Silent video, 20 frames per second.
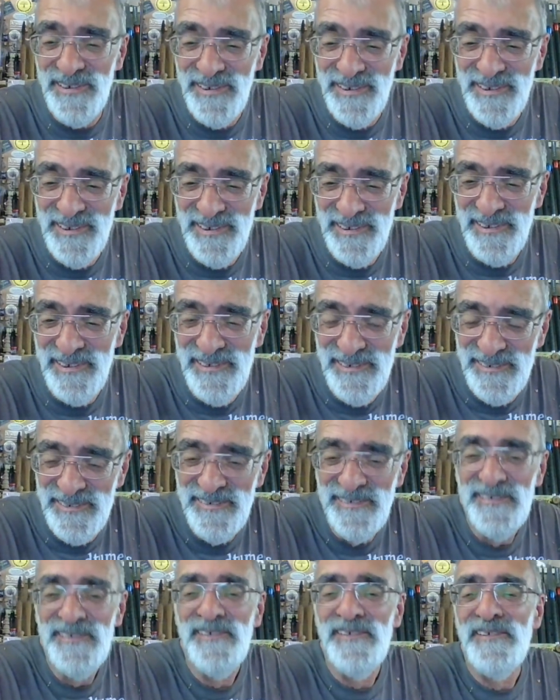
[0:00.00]

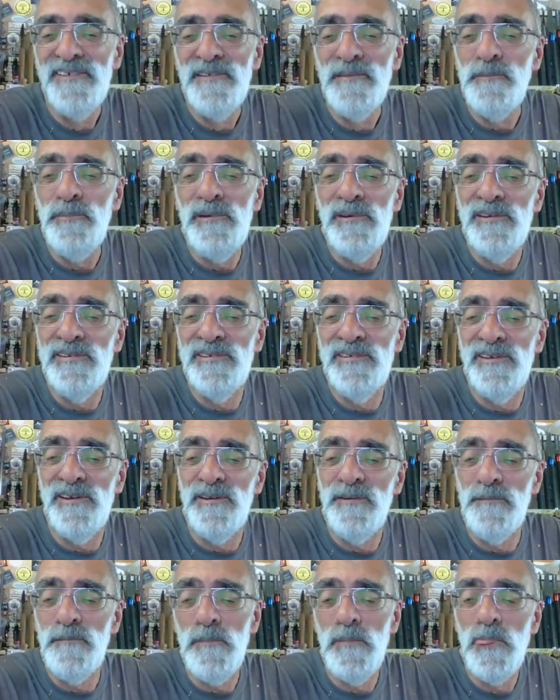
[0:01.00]
but
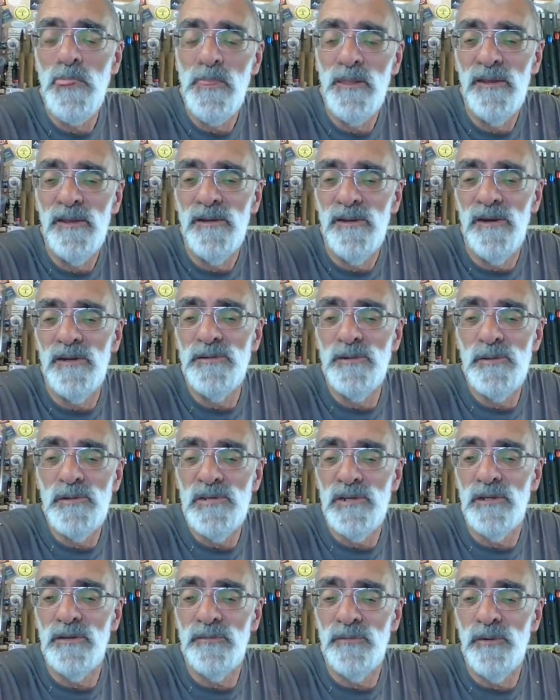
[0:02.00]
um, I do
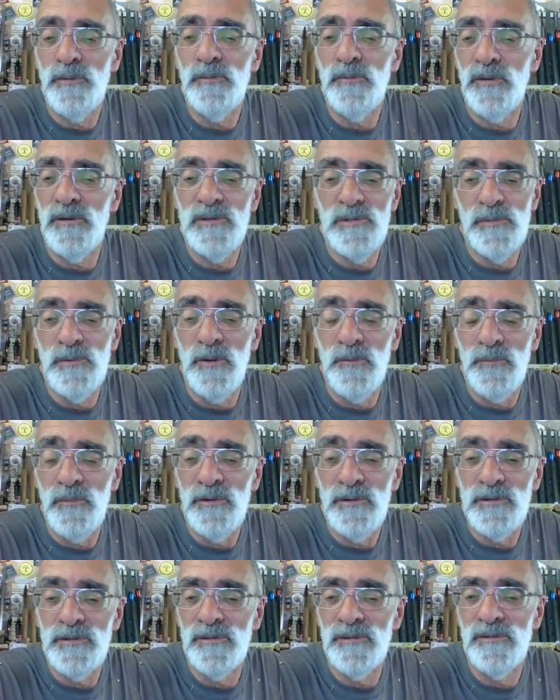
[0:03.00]
sell a few things, but not
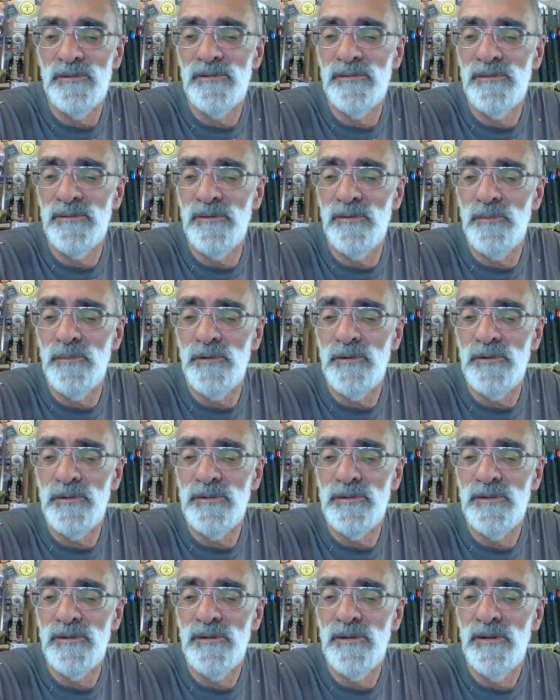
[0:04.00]
much, not much.
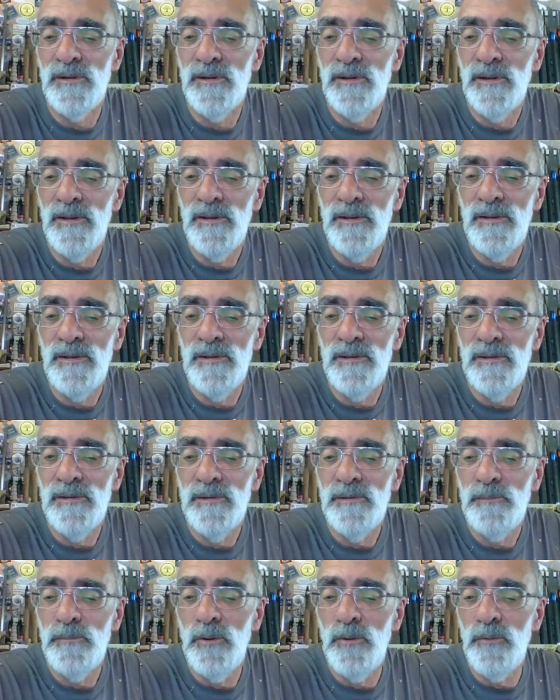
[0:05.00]

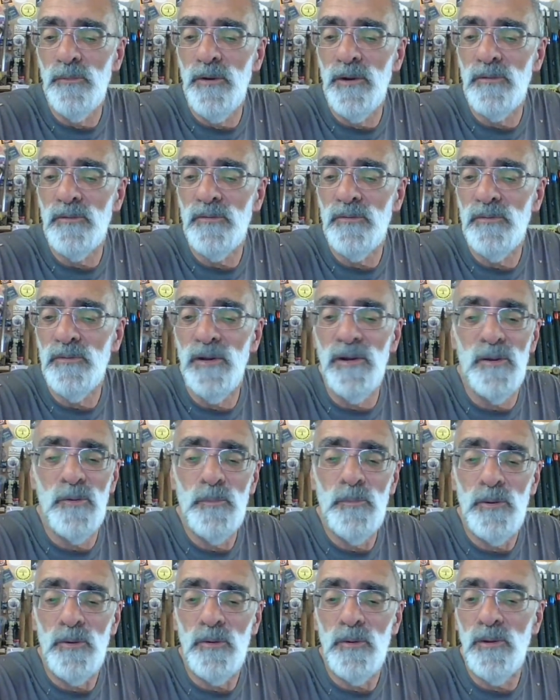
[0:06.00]
Paul Ralph, hello
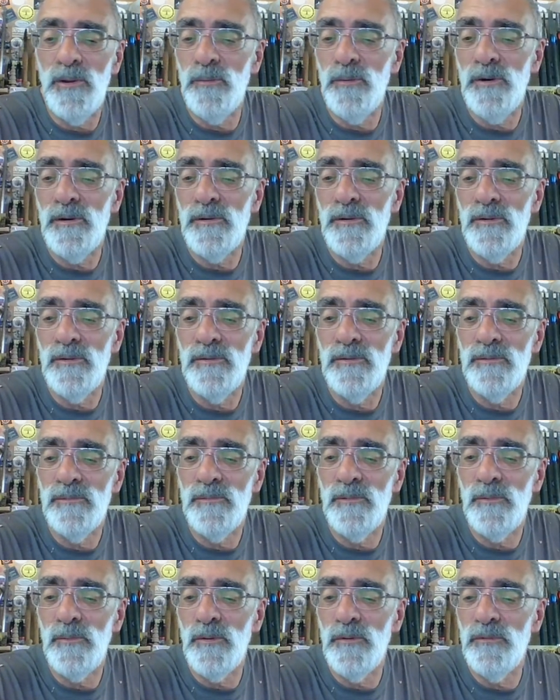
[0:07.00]
Paul, how are you?
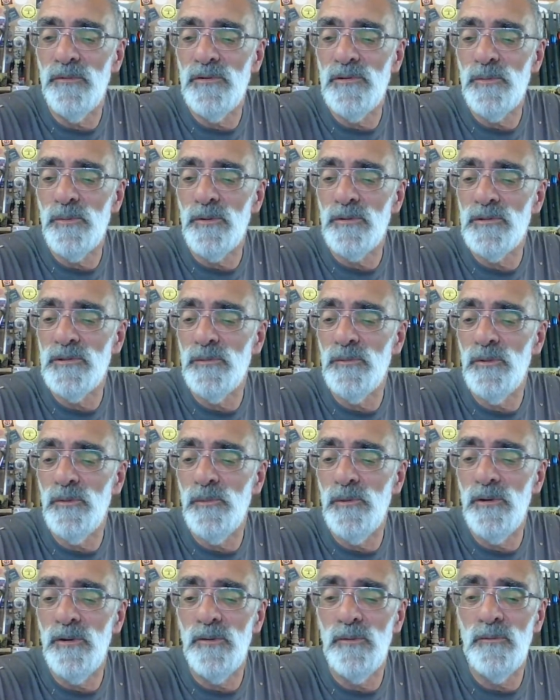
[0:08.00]
My wife is watching with
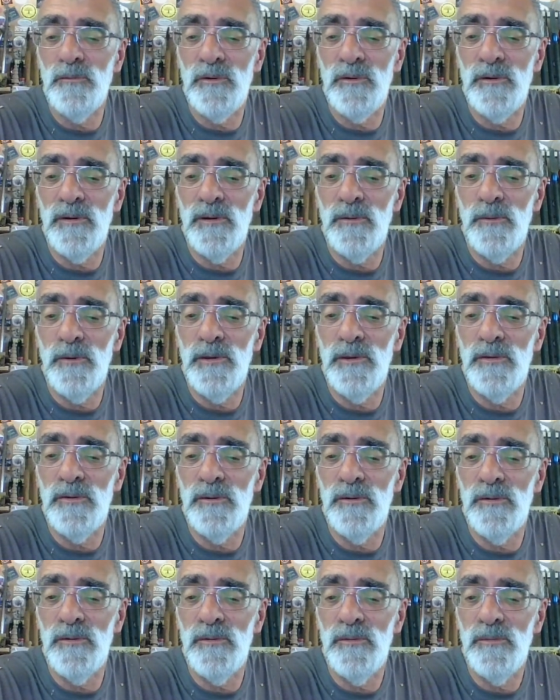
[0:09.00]
me over our
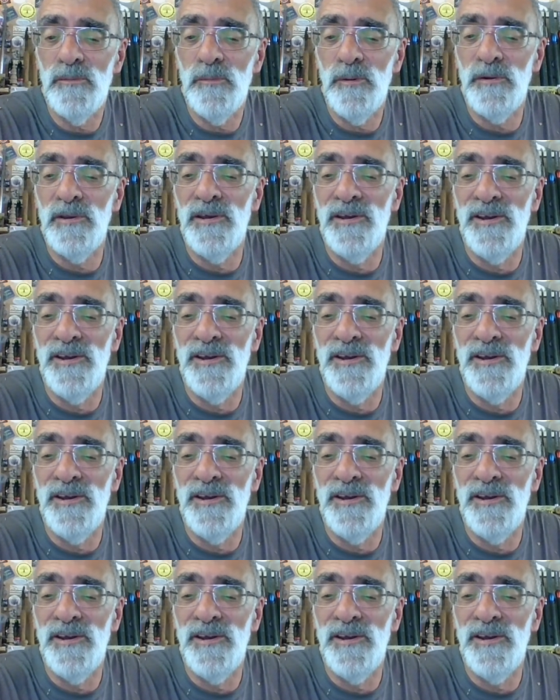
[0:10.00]
eight-year wedding